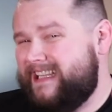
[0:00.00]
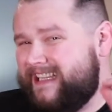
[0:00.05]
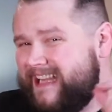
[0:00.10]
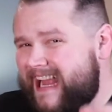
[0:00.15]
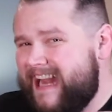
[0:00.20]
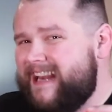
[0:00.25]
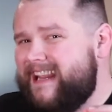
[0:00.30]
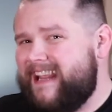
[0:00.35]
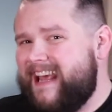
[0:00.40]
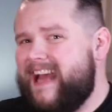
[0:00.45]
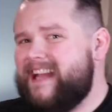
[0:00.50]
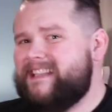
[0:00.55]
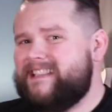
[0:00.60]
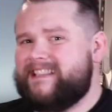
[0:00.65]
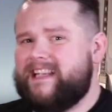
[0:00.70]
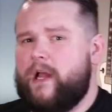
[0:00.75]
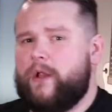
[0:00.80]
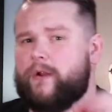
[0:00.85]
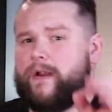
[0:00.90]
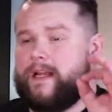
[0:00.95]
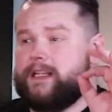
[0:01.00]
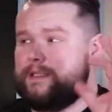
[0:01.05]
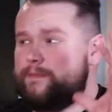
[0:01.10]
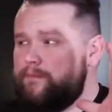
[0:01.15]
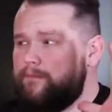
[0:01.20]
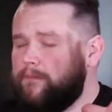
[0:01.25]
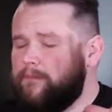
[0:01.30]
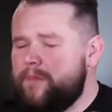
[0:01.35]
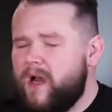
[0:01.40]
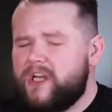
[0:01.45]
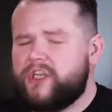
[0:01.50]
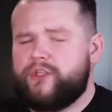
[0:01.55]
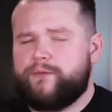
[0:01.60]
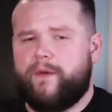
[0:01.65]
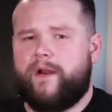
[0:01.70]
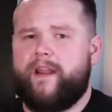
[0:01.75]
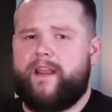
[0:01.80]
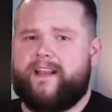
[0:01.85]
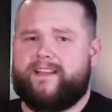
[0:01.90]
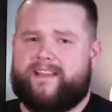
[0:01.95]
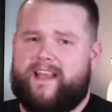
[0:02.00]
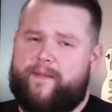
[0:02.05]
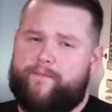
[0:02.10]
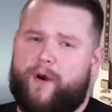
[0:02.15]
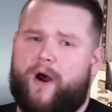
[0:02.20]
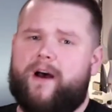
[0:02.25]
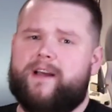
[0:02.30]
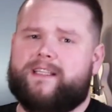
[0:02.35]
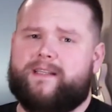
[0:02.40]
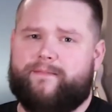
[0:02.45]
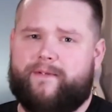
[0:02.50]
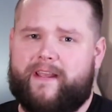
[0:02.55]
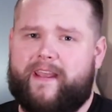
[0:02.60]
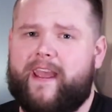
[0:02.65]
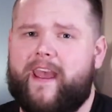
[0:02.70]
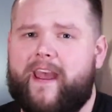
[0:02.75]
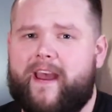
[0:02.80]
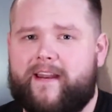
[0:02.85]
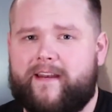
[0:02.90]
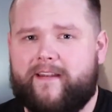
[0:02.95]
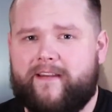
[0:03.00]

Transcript: get that seller as much money as they possibly can.